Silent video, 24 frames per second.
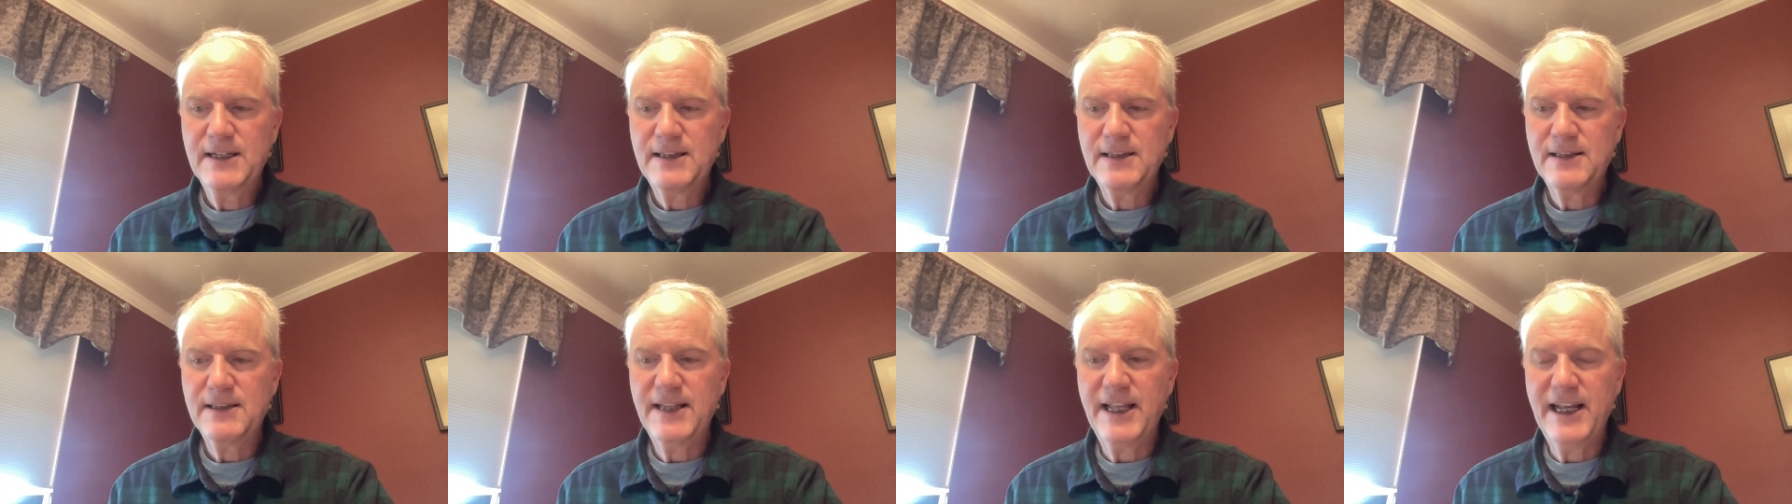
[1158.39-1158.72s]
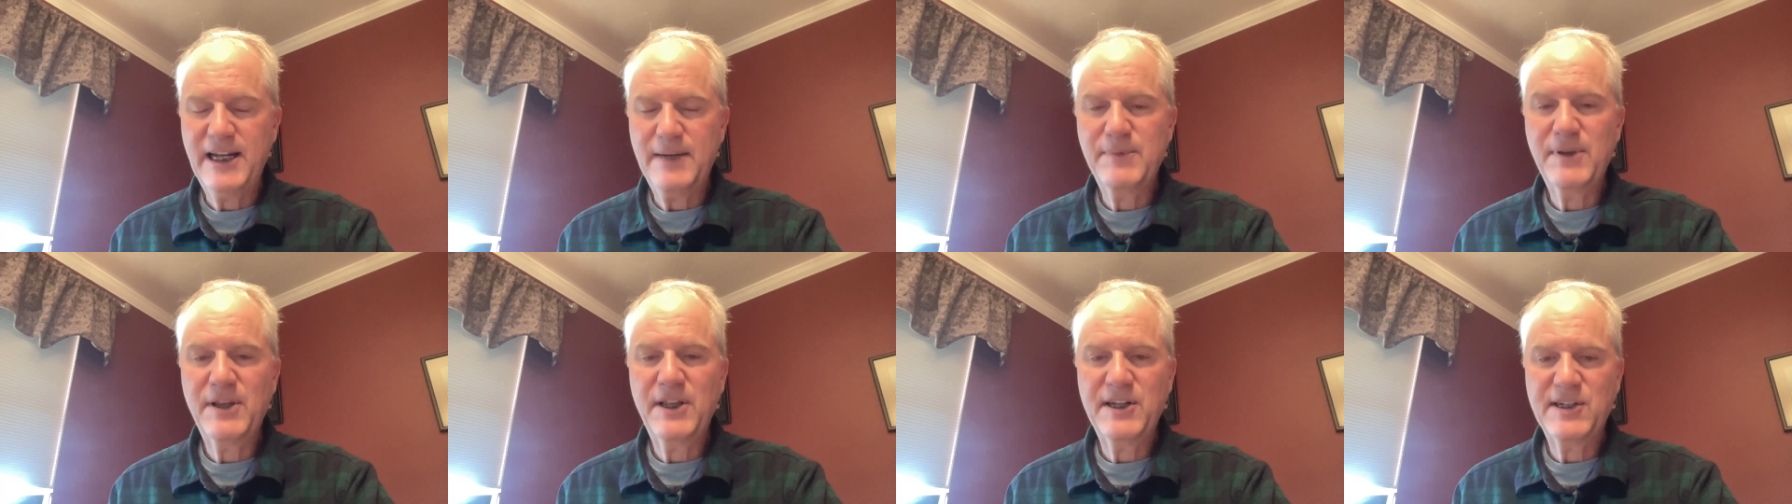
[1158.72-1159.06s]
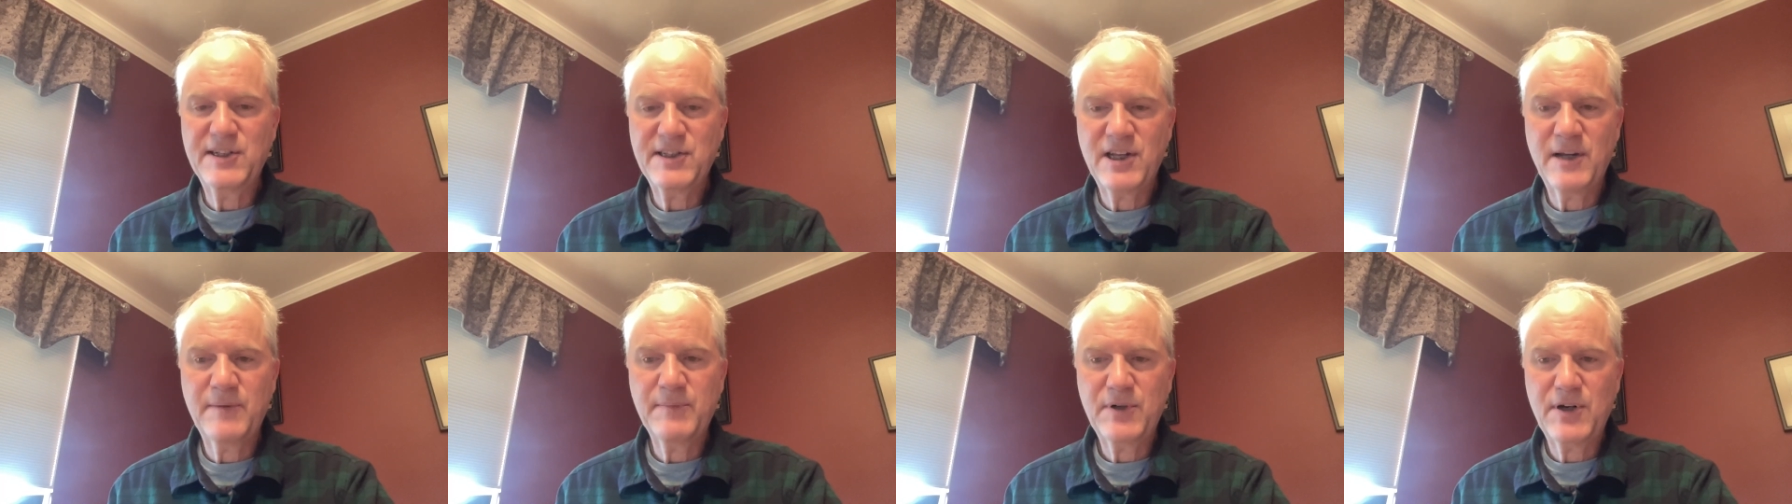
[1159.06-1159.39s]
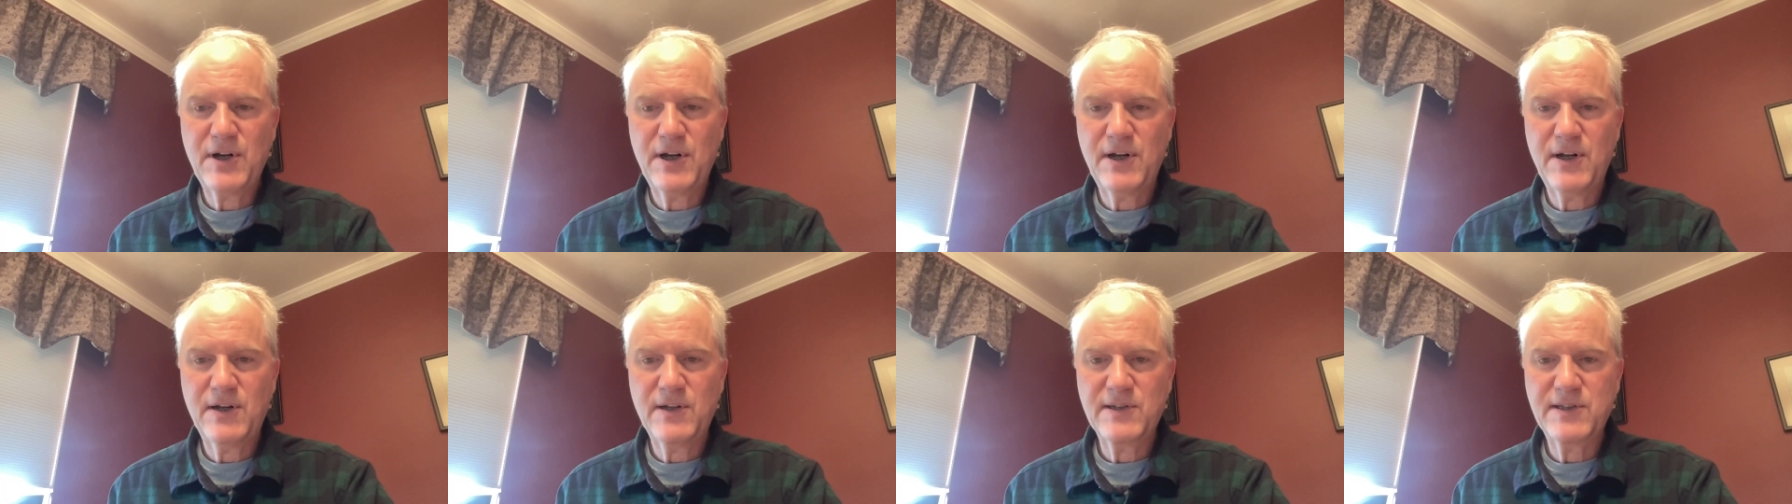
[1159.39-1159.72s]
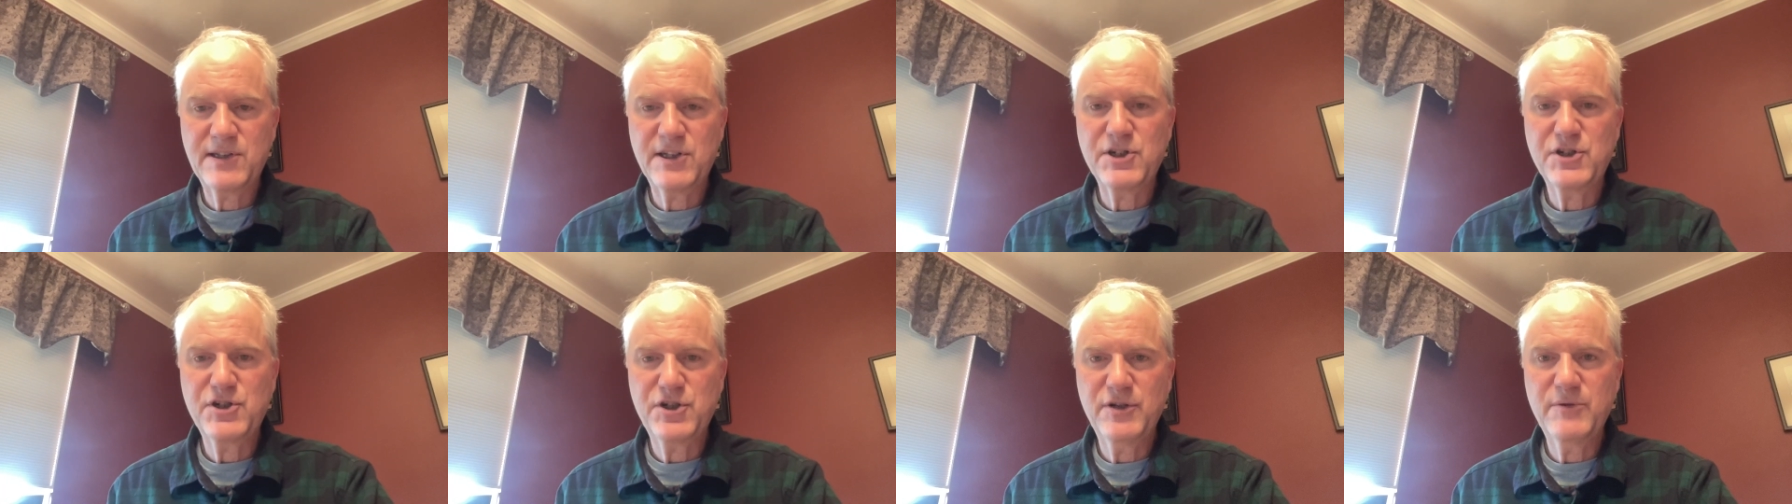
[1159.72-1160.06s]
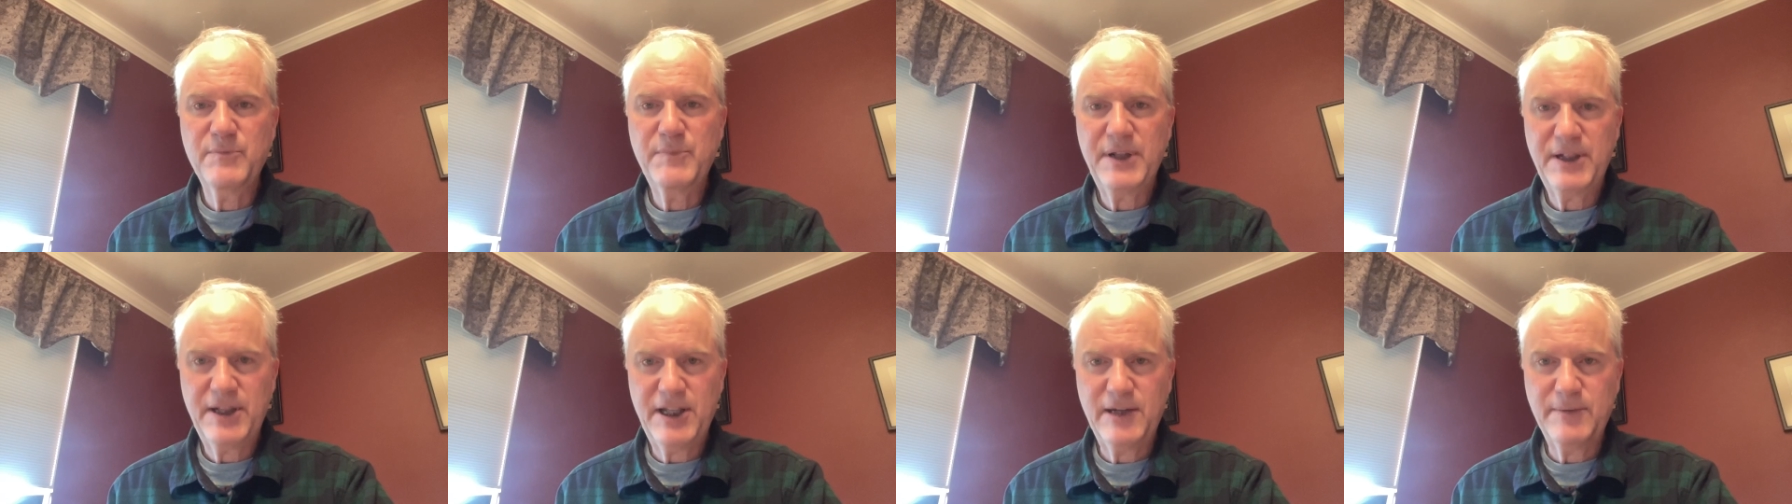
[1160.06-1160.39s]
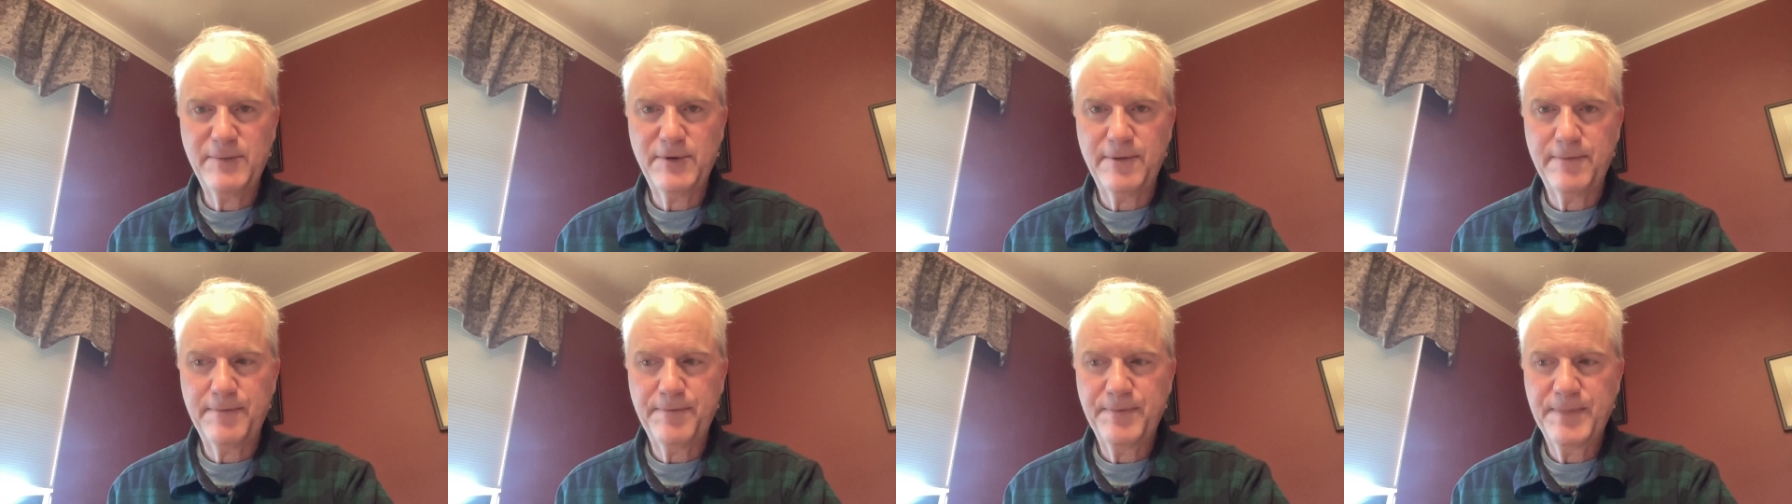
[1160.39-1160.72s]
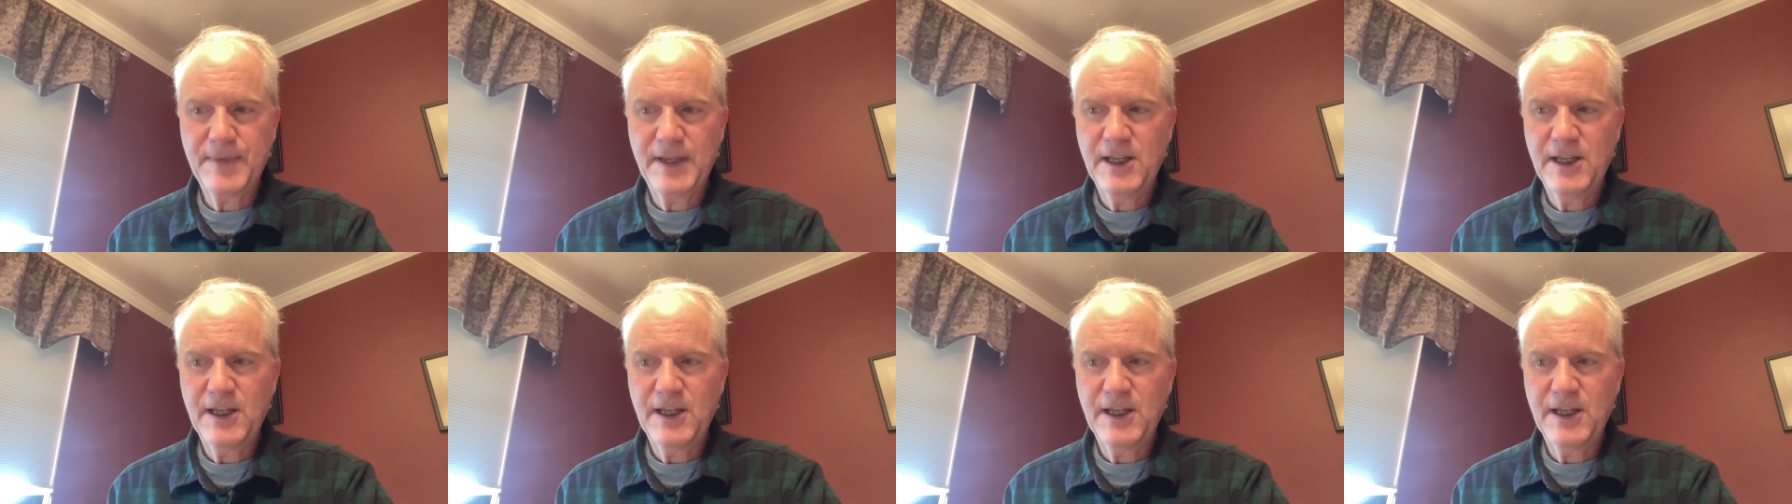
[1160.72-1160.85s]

labeling some calls that shouldn't be labeled.